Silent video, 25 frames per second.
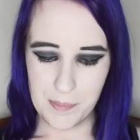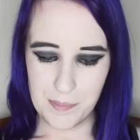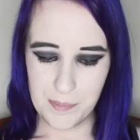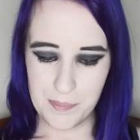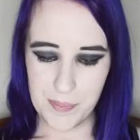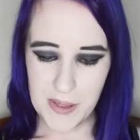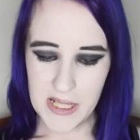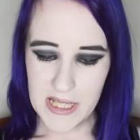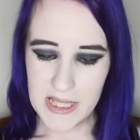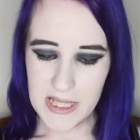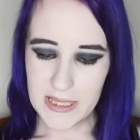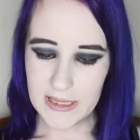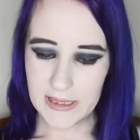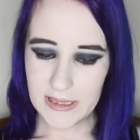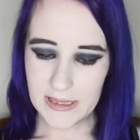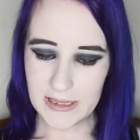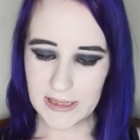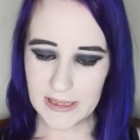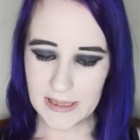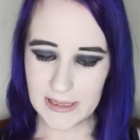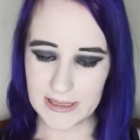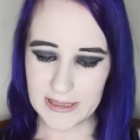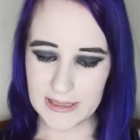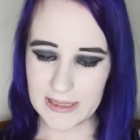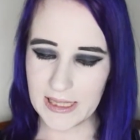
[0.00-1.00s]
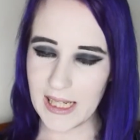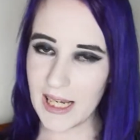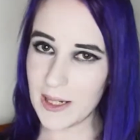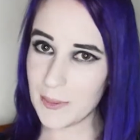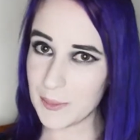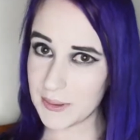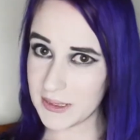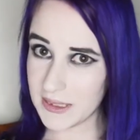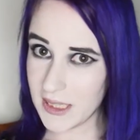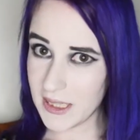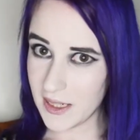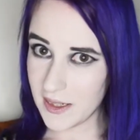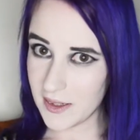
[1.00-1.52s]
But I
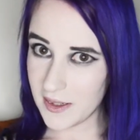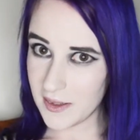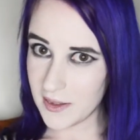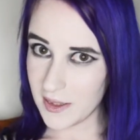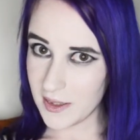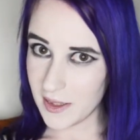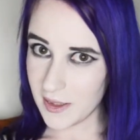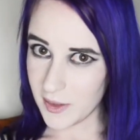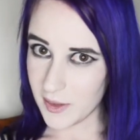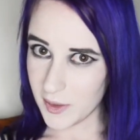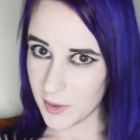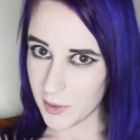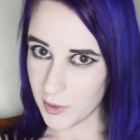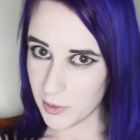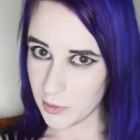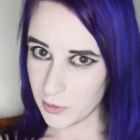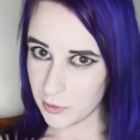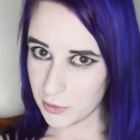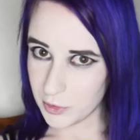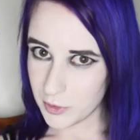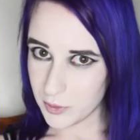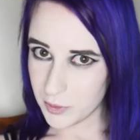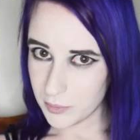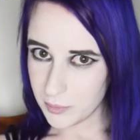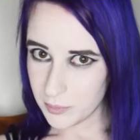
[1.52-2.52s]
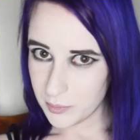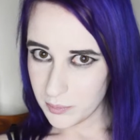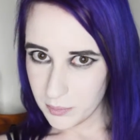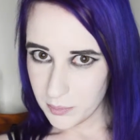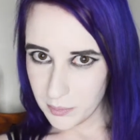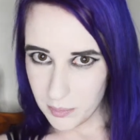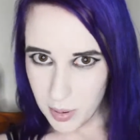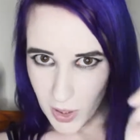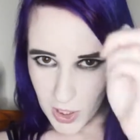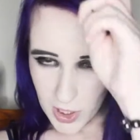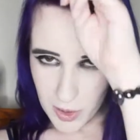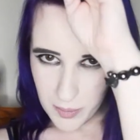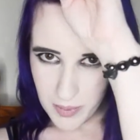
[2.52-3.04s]
was tired of
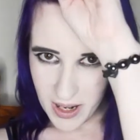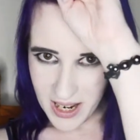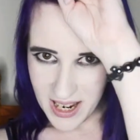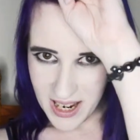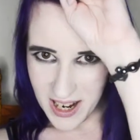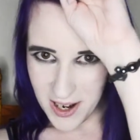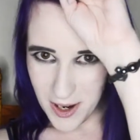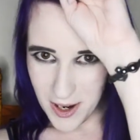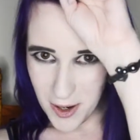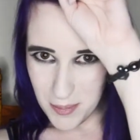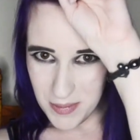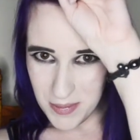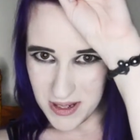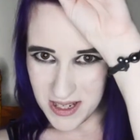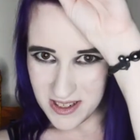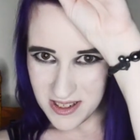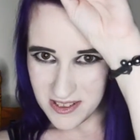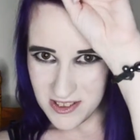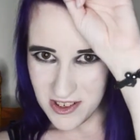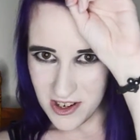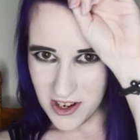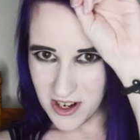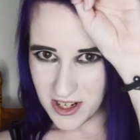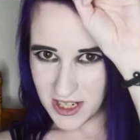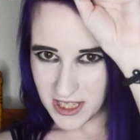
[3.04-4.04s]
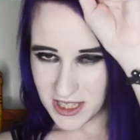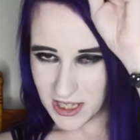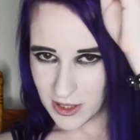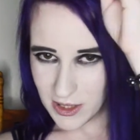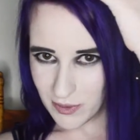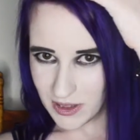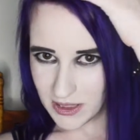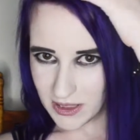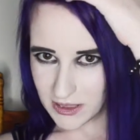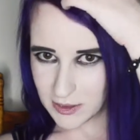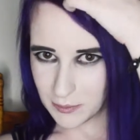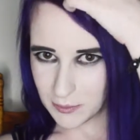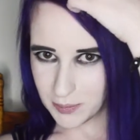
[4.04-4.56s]
part of my hair being dark and the
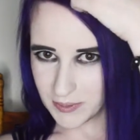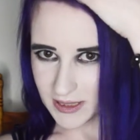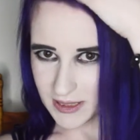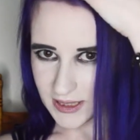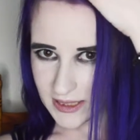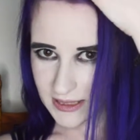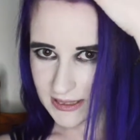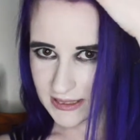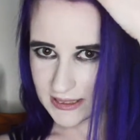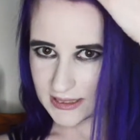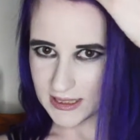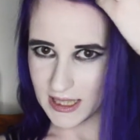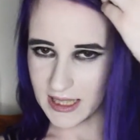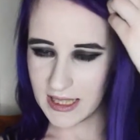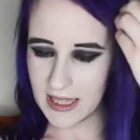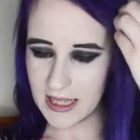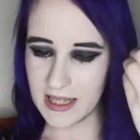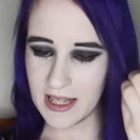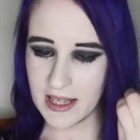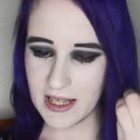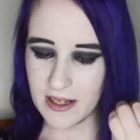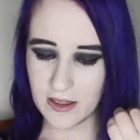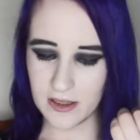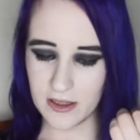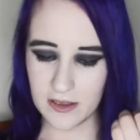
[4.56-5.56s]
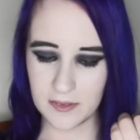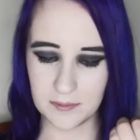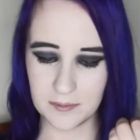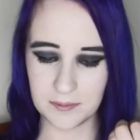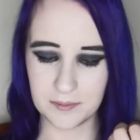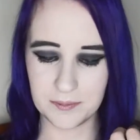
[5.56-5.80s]
rest being slightly lighter.